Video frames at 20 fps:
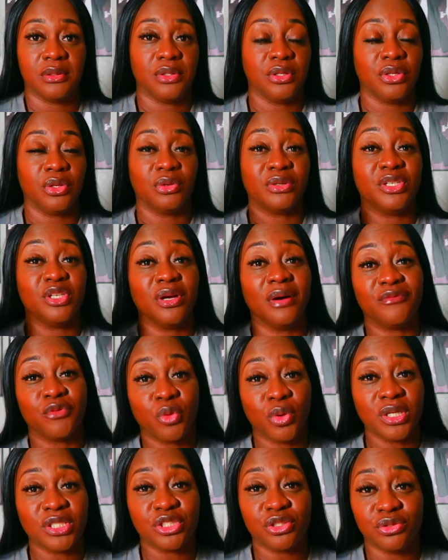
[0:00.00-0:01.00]
you know,
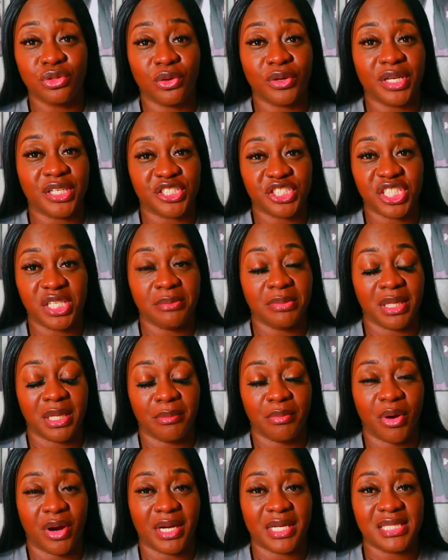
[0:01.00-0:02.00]
of course, you know they're cheaper
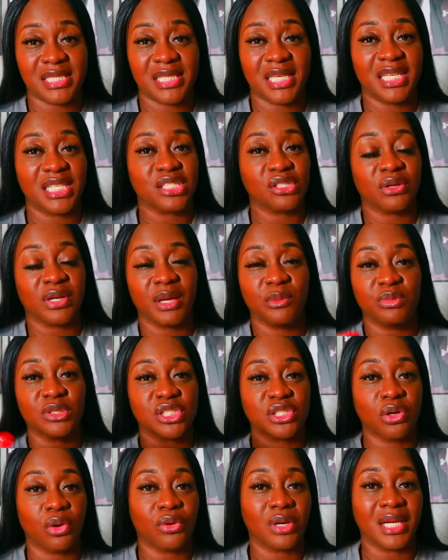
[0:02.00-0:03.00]
than Party City, so they
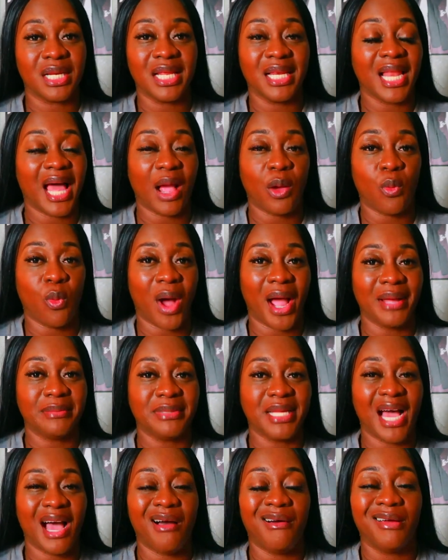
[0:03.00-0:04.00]
was totally like
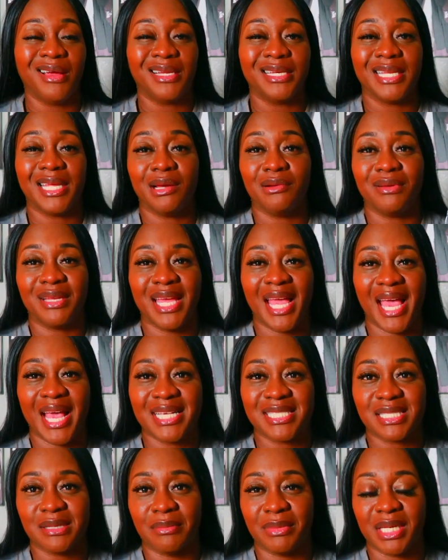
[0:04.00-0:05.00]
wiped out. They only
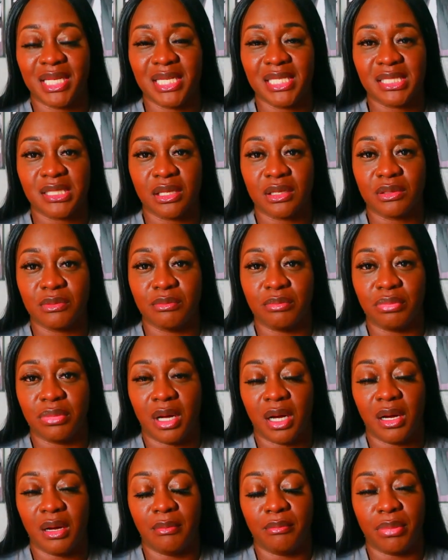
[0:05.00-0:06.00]
had some of these little
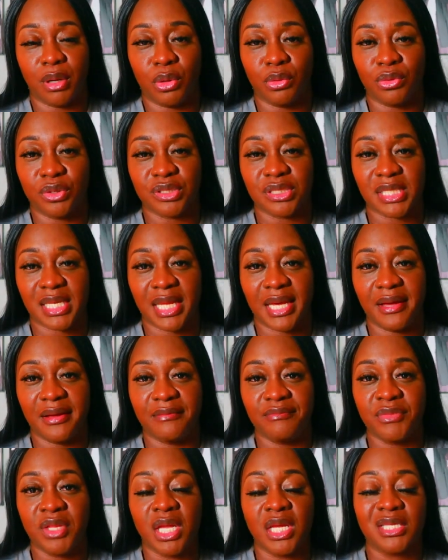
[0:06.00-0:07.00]
um, blowers
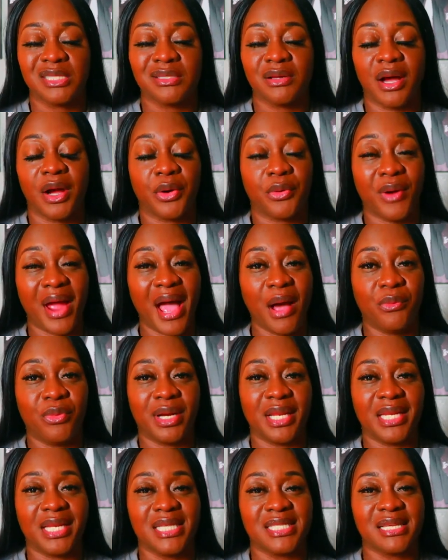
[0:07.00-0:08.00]
left. So I grabbed
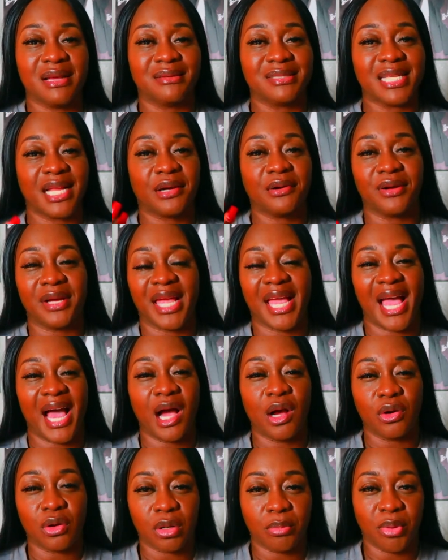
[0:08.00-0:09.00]
one of these. I was like, okay,
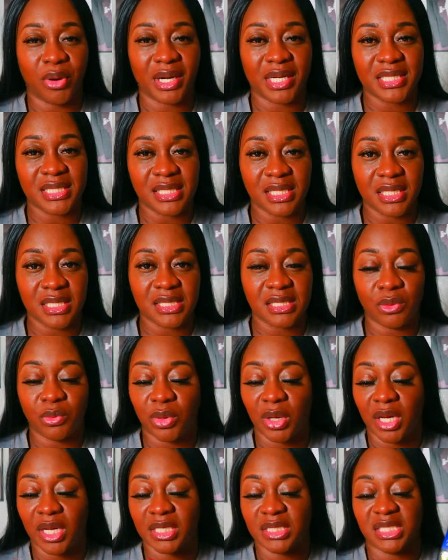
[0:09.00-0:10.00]
I'll go to Party City
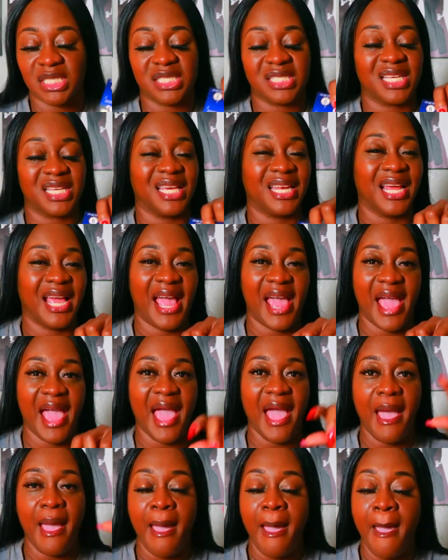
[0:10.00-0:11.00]
somewhere and just get a
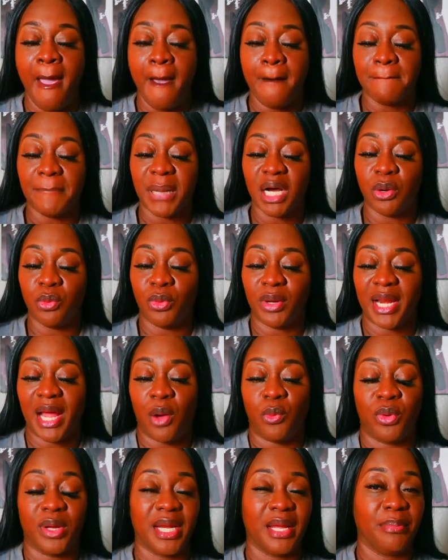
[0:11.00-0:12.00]
hat. But when
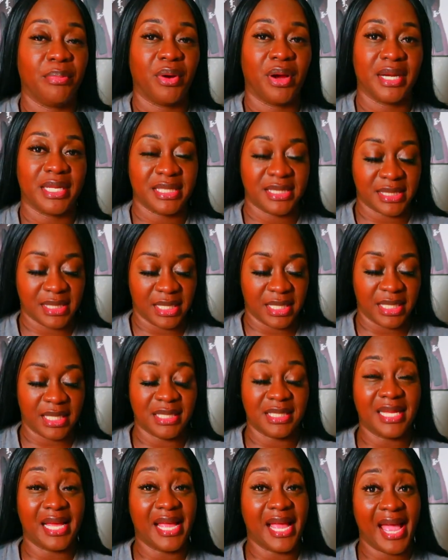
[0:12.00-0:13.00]
I went in Party
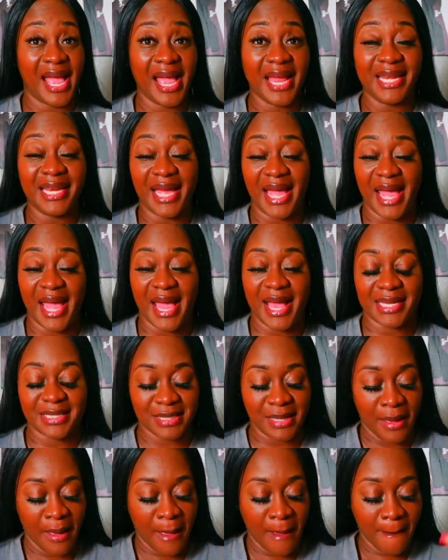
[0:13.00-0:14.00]
City, they had the
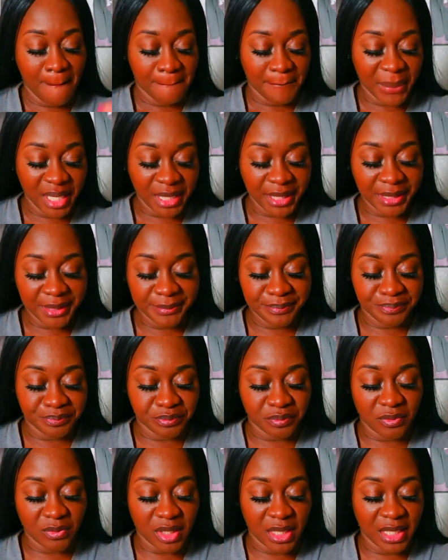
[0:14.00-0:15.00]
hats, but